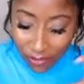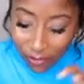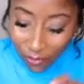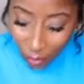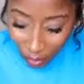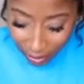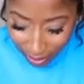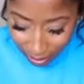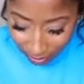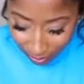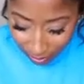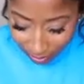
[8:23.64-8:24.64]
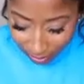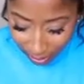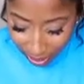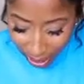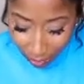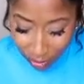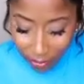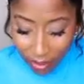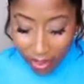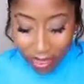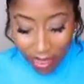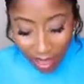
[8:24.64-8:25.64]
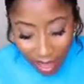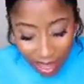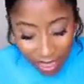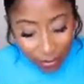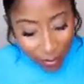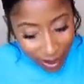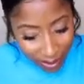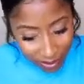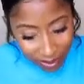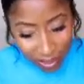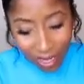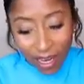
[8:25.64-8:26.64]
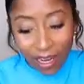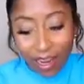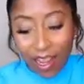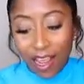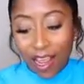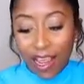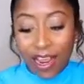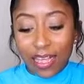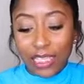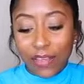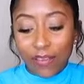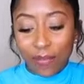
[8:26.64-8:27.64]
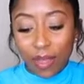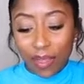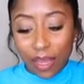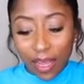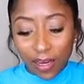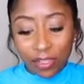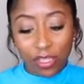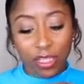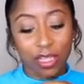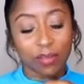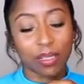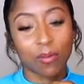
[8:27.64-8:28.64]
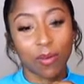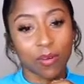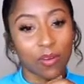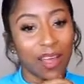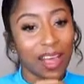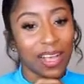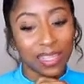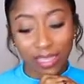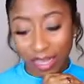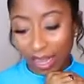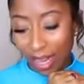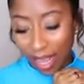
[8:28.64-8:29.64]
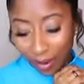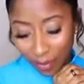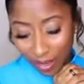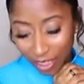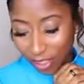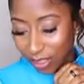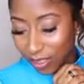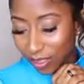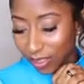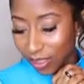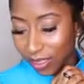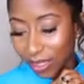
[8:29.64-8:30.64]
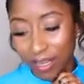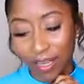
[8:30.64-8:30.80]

for this person. However, this person is giving me the energy of someone who has a lot of patience.